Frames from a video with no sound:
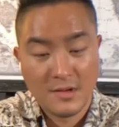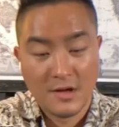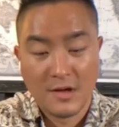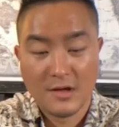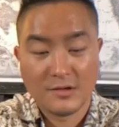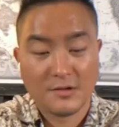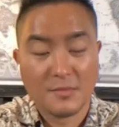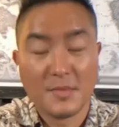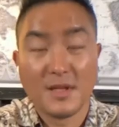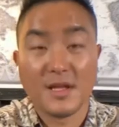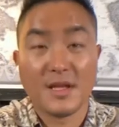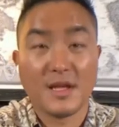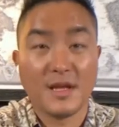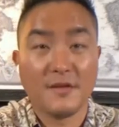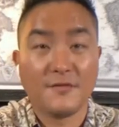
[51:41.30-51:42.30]

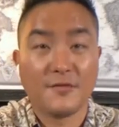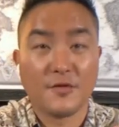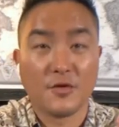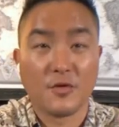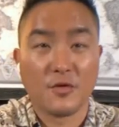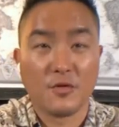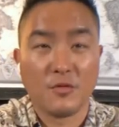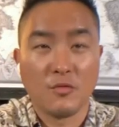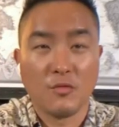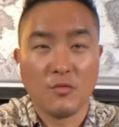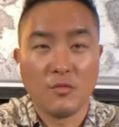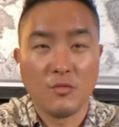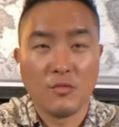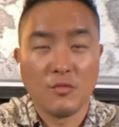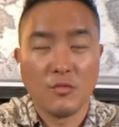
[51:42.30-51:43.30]
ultimately, if your
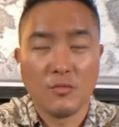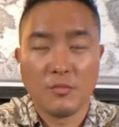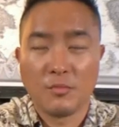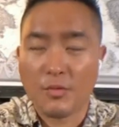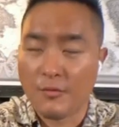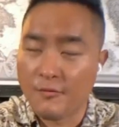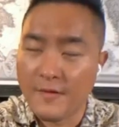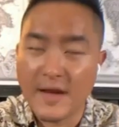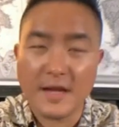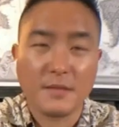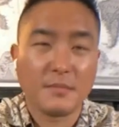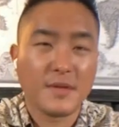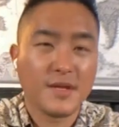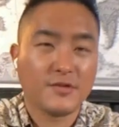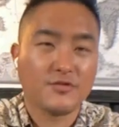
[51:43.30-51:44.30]

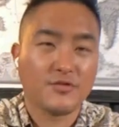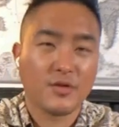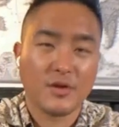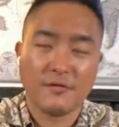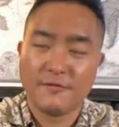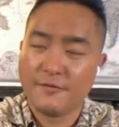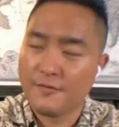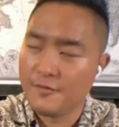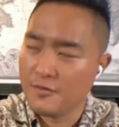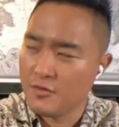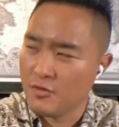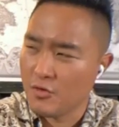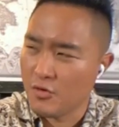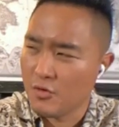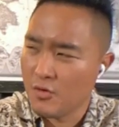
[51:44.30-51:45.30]
prophetic ministry, if
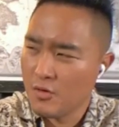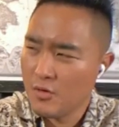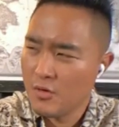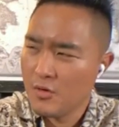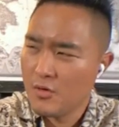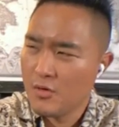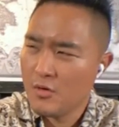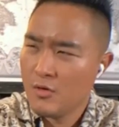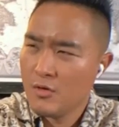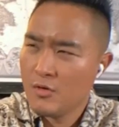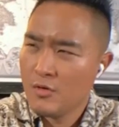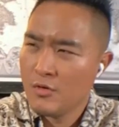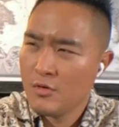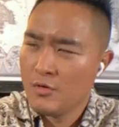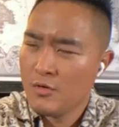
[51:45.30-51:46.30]
your
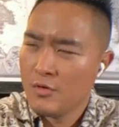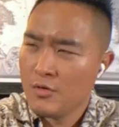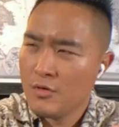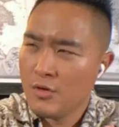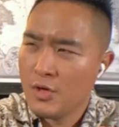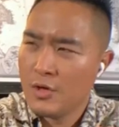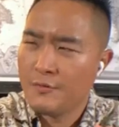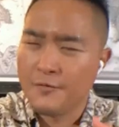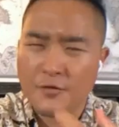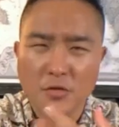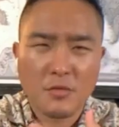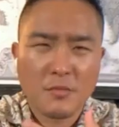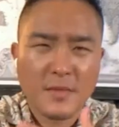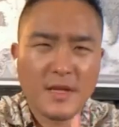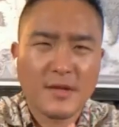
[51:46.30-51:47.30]
if
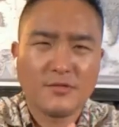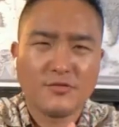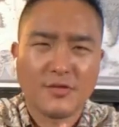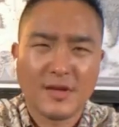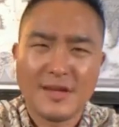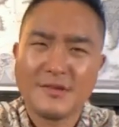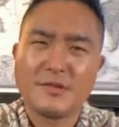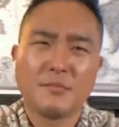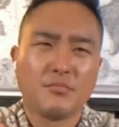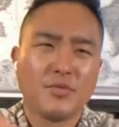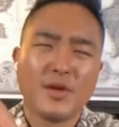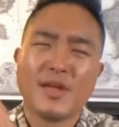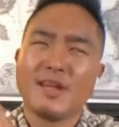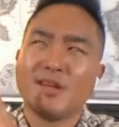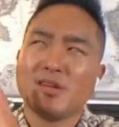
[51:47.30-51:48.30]
your ministry isn't
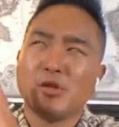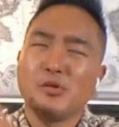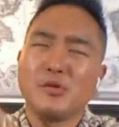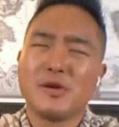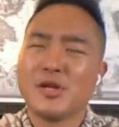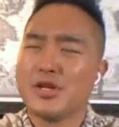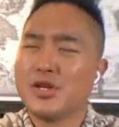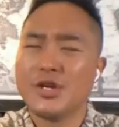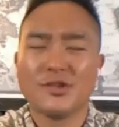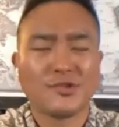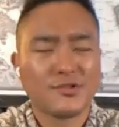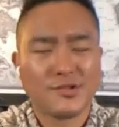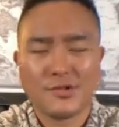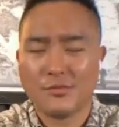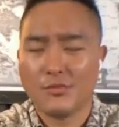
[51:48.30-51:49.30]
bringing glory to
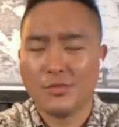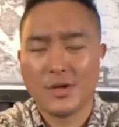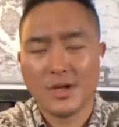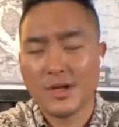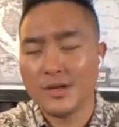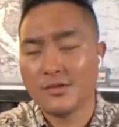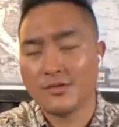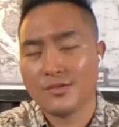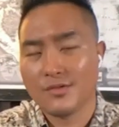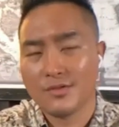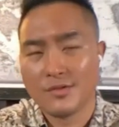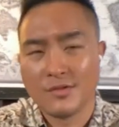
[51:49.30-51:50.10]
Jesus, then what is?